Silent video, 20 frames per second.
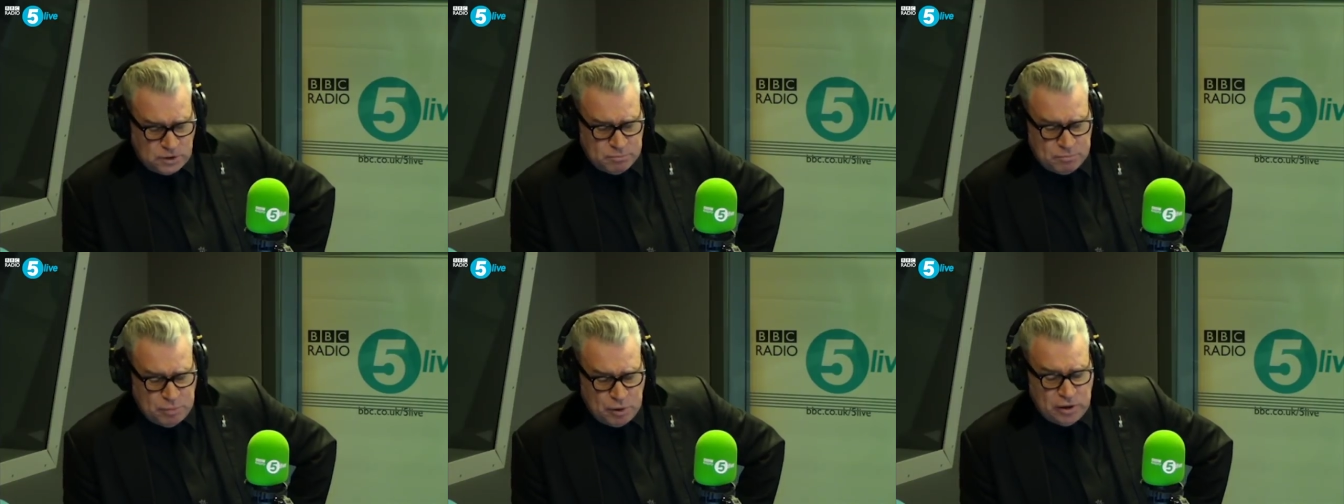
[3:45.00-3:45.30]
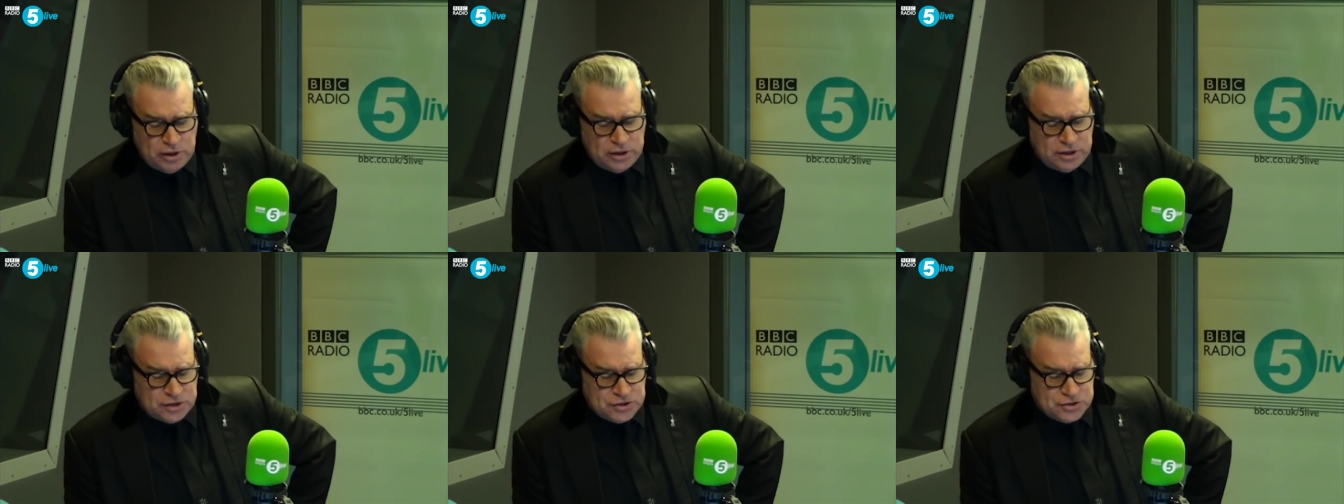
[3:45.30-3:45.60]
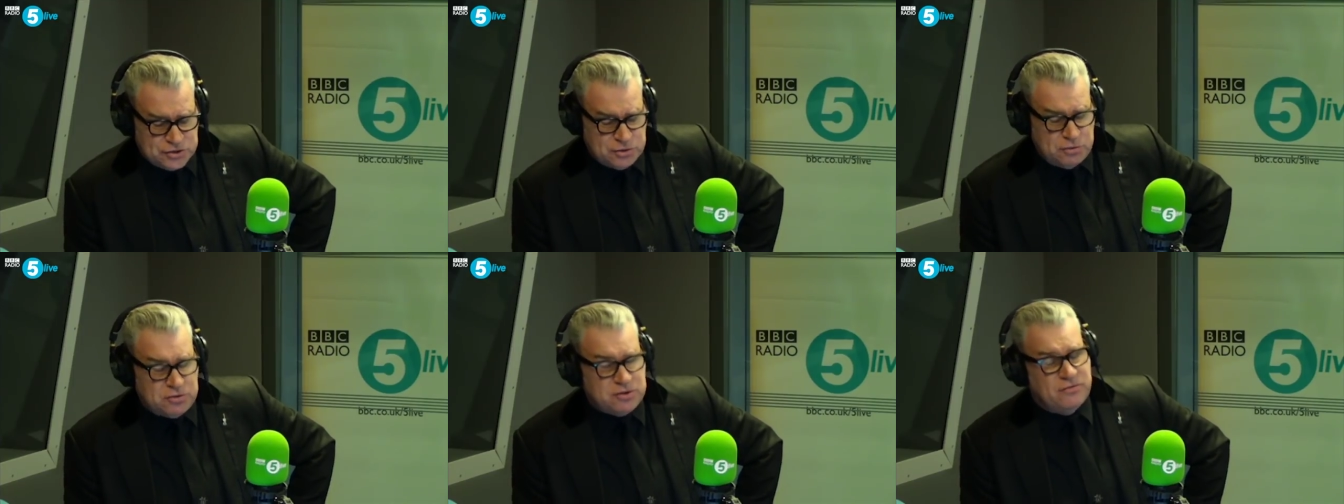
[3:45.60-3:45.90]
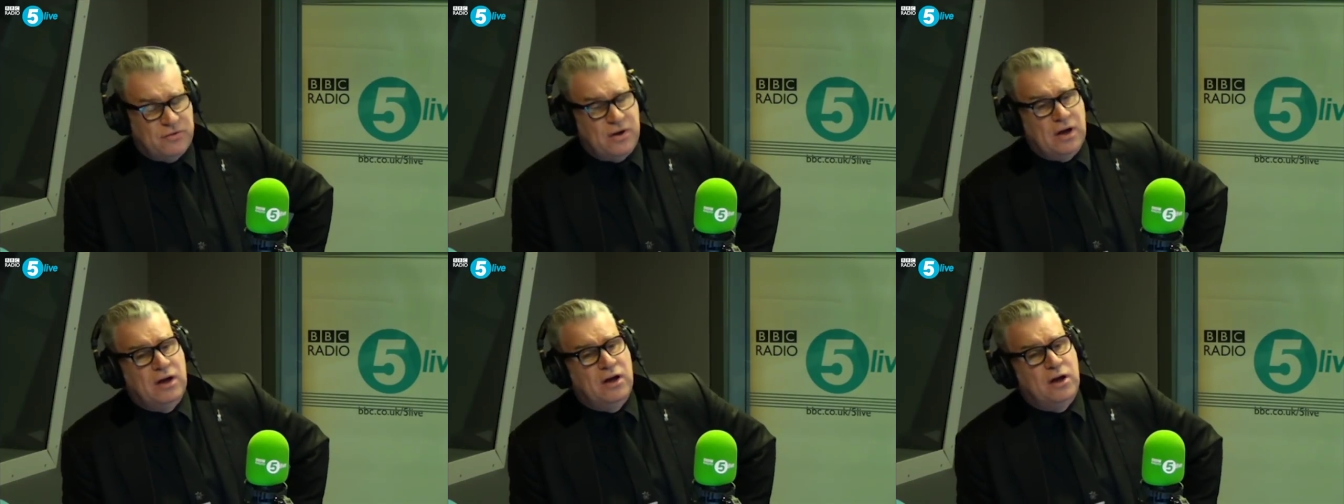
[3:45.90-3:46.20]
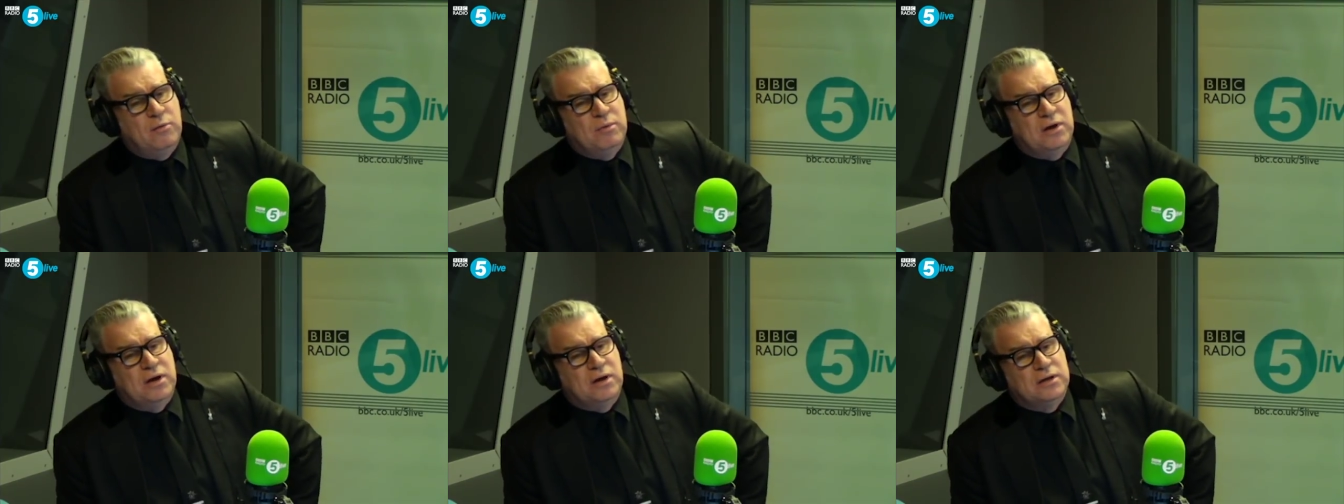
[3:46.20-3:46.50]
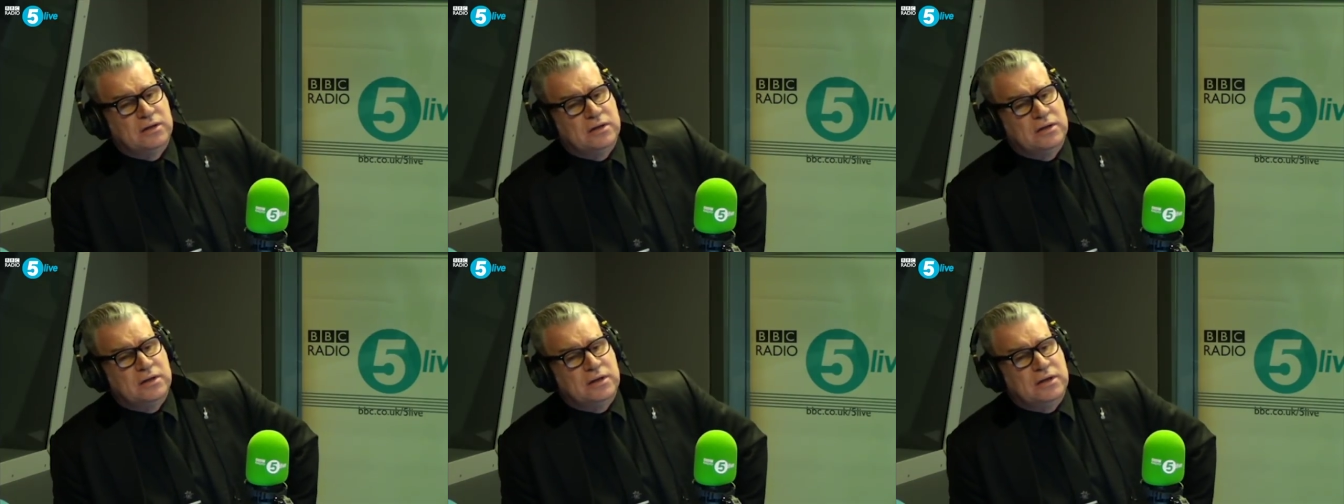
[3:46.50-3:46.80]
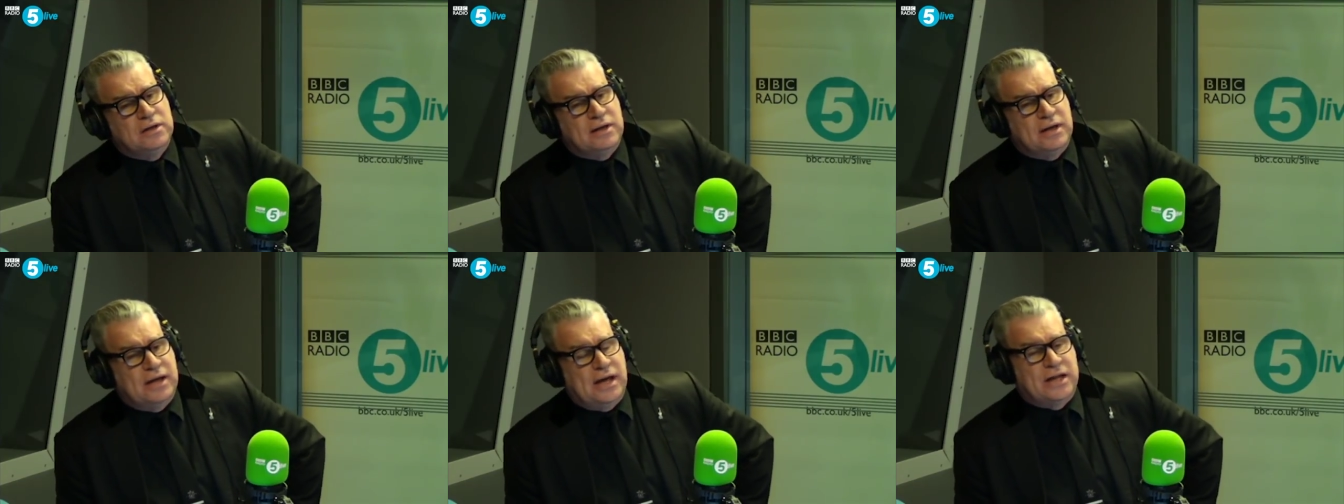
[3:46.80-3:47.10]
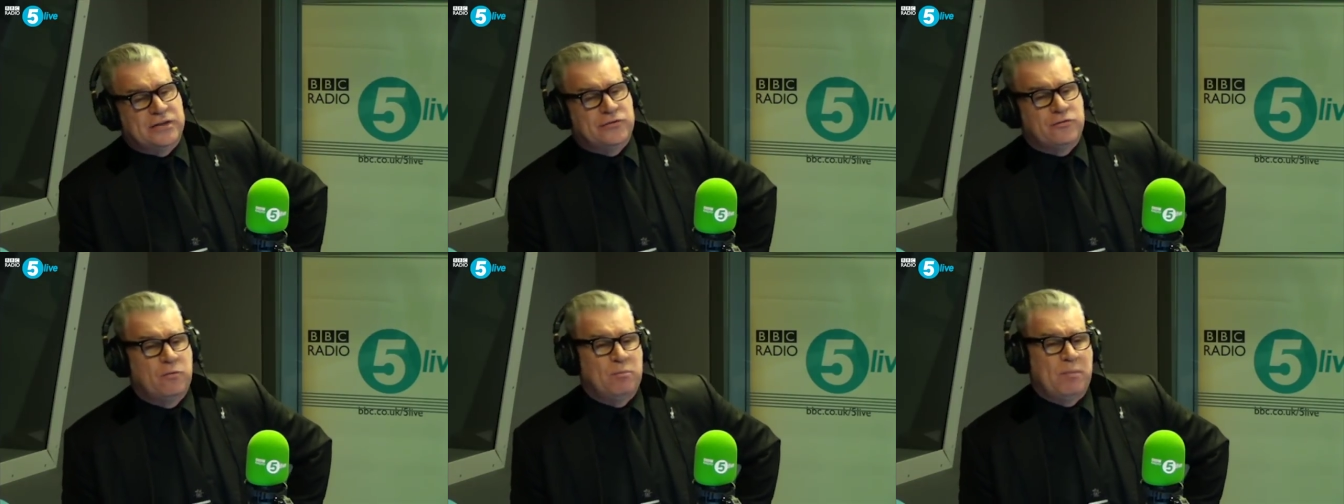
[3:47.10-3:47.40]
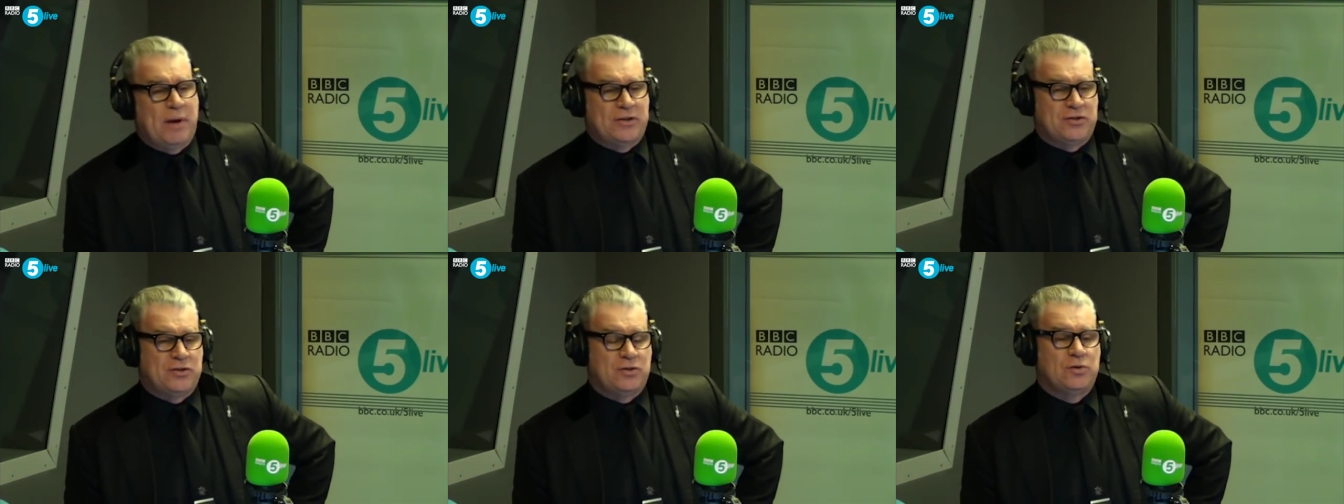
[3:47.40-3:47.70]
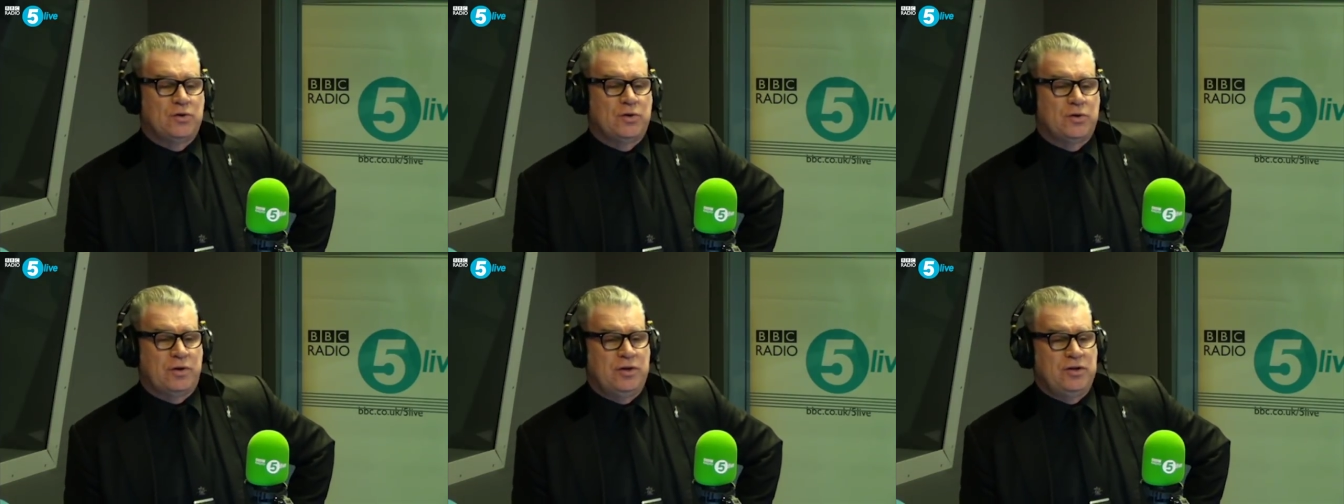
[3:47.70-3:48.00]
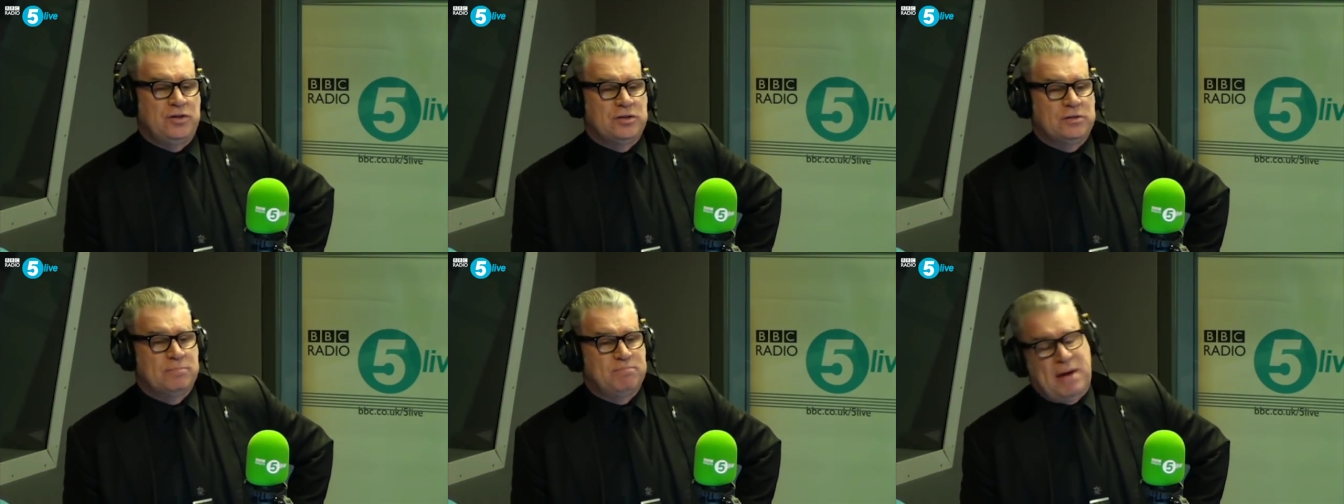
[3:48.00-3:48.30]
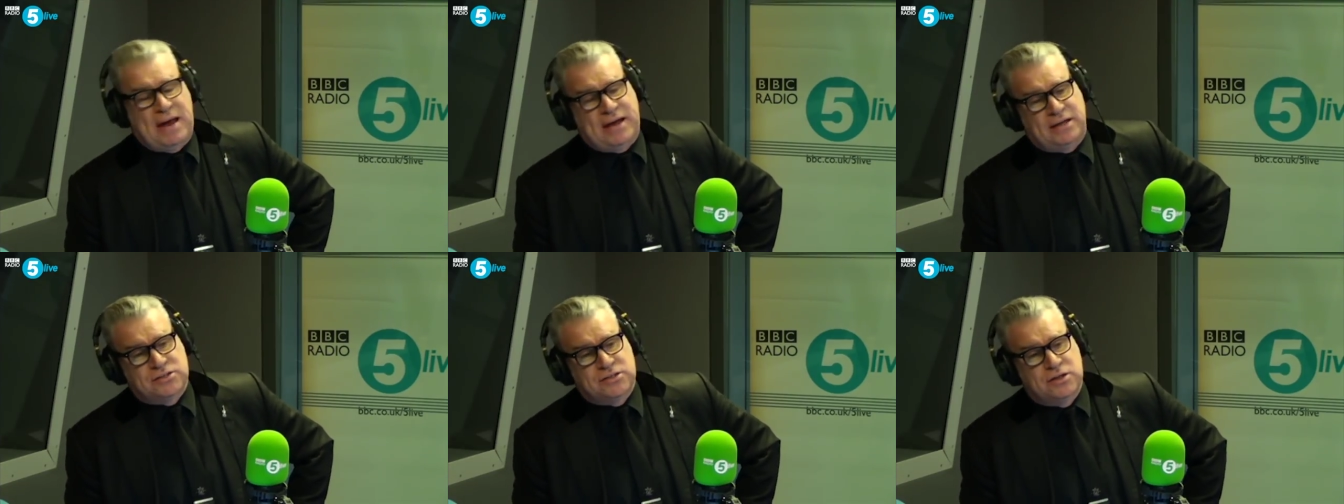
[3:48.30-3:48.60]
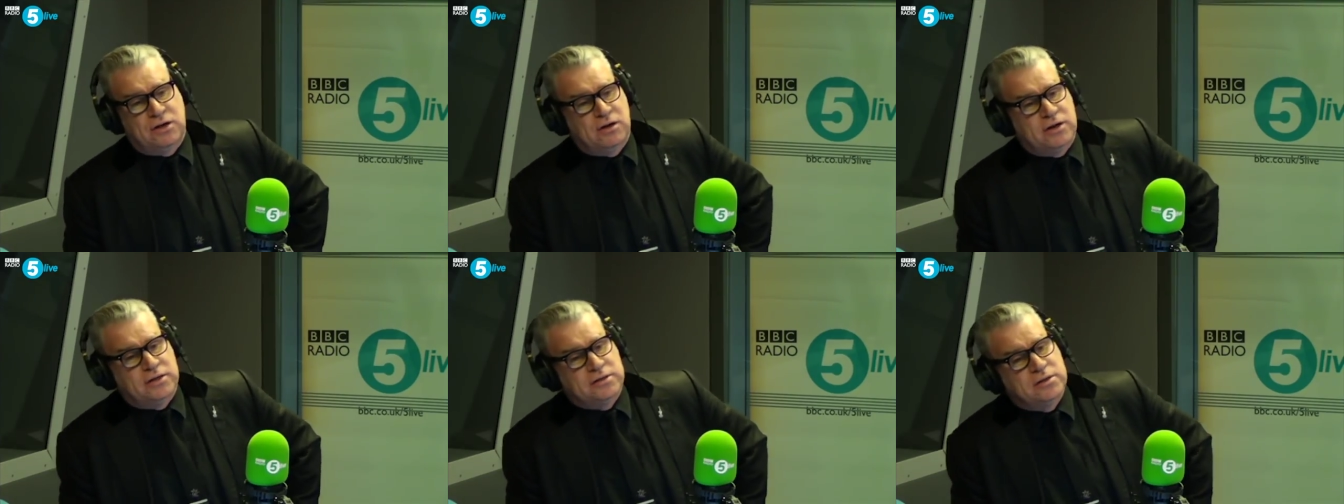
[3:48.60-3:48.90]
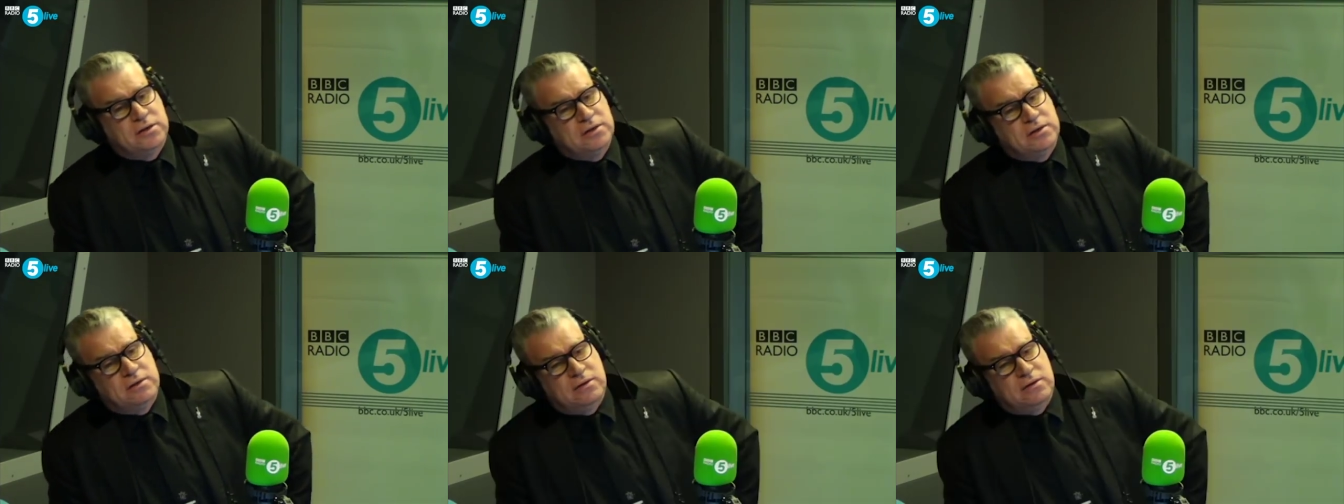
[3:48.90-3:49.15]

pulling a suit of armour out of a magical creature's backside